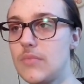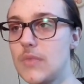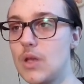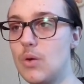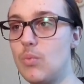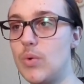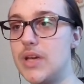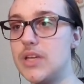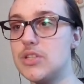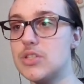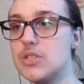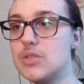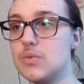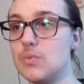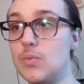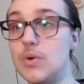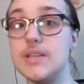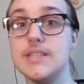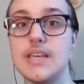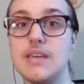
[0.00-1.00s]
which
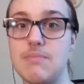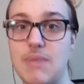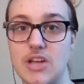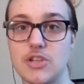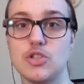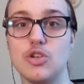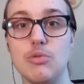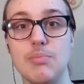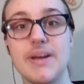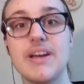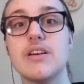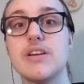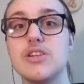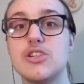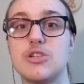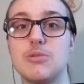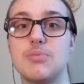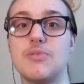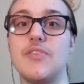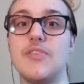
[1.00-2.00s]
was a magical barrier
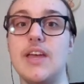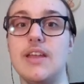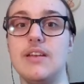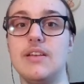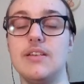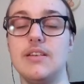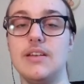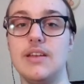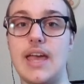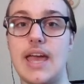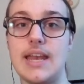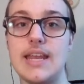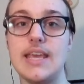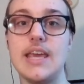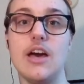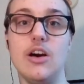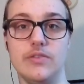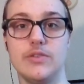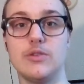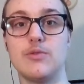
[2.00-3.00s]
to prevent any
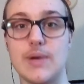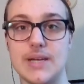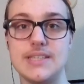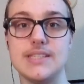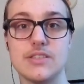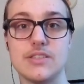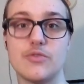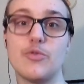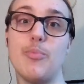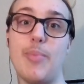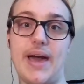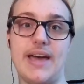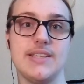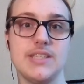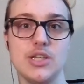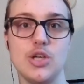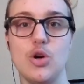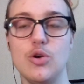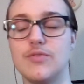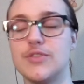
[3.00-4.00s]
Elven races from
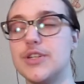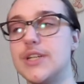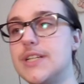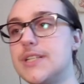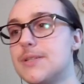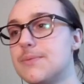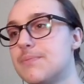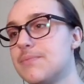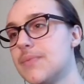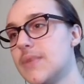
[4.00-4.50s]
passing over it.